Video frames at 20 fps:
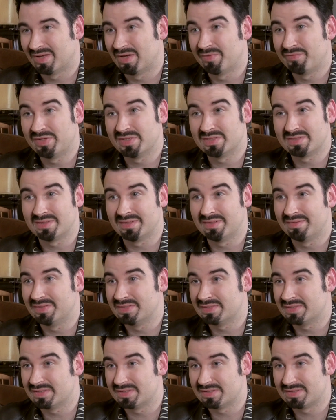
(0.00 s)
Obviously,
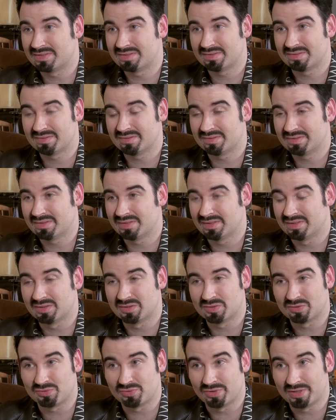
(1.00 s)
this is
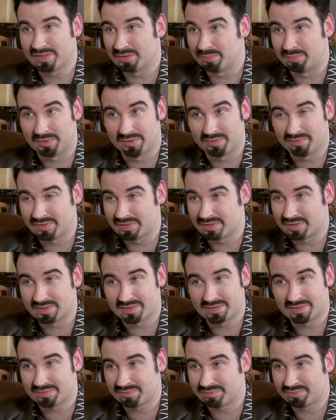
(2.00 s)
incredible. This
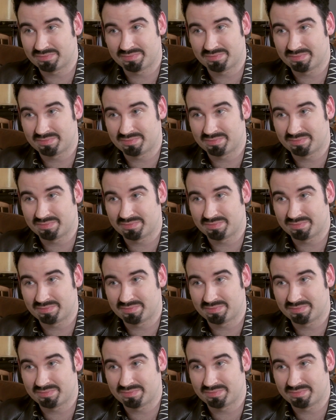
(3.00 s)
is